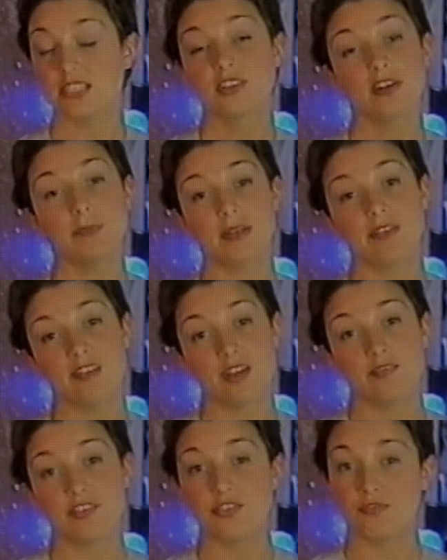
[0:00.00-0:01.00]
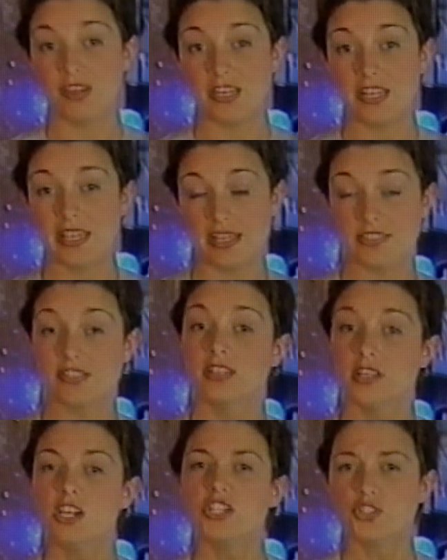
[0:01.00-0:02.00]
only been around for three years.
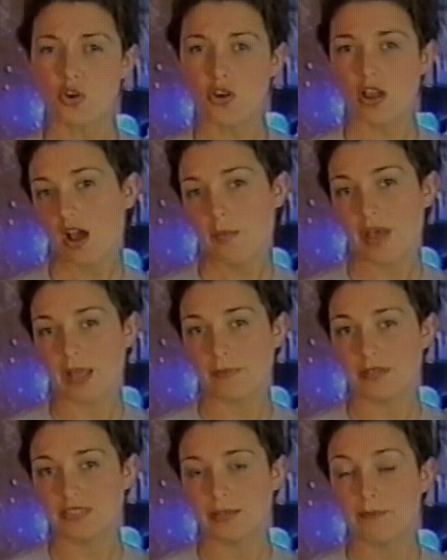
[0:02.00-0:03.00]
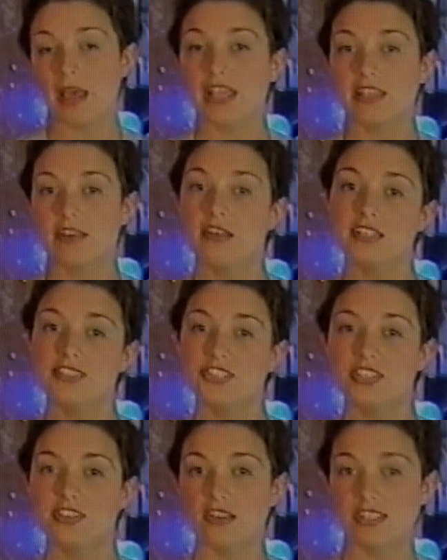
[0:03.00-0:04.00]
John Carmack built it back in
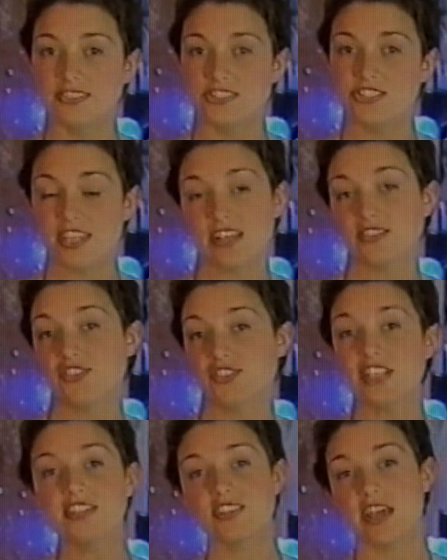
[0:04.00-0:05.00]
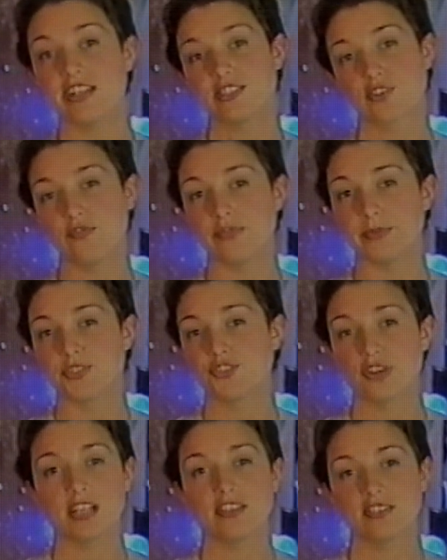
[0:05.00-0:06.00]
1996 and since then it's gone from
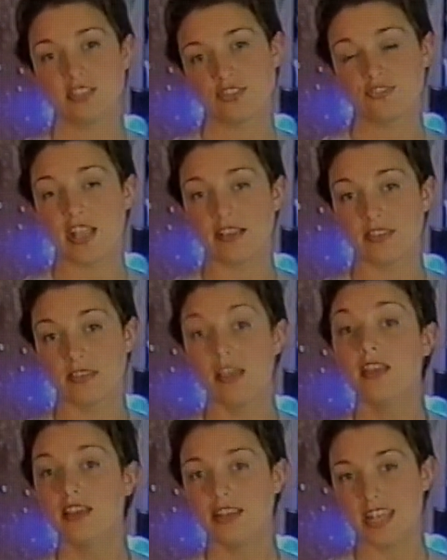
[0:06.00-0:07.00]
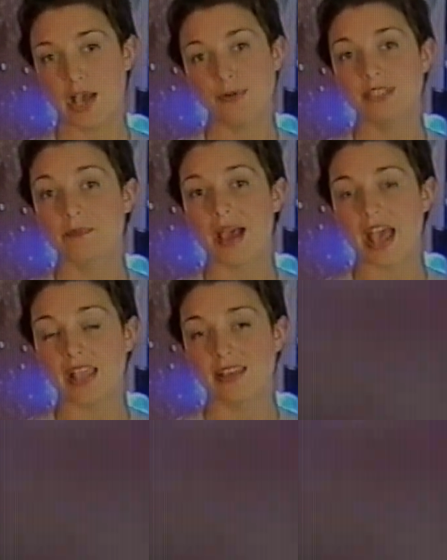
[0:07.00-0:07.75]
strength to strength. Now it's back.